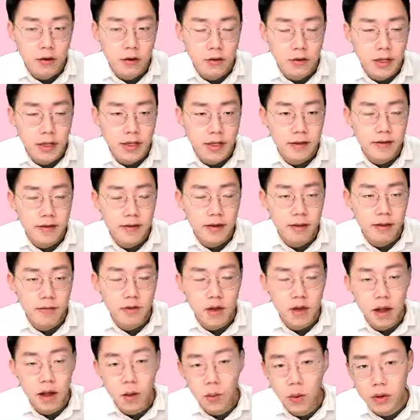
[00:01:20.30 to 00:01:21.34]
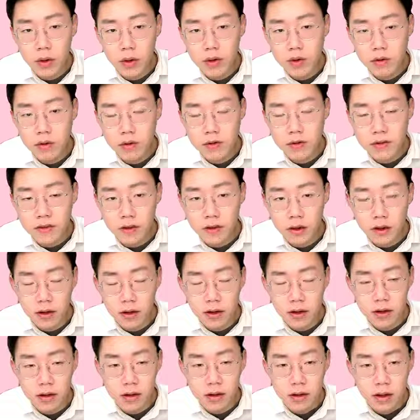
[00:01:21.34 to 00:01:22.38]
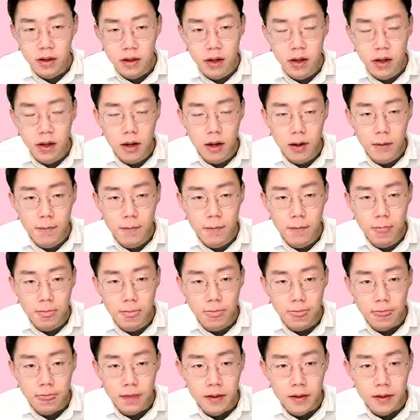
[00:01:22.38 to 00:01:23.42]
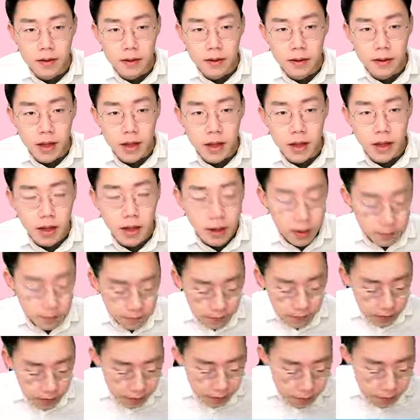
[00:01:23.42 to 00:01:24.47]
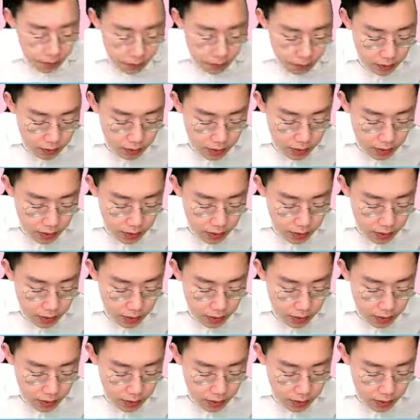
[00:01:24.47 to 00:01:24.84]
in these times, I want you to think for the point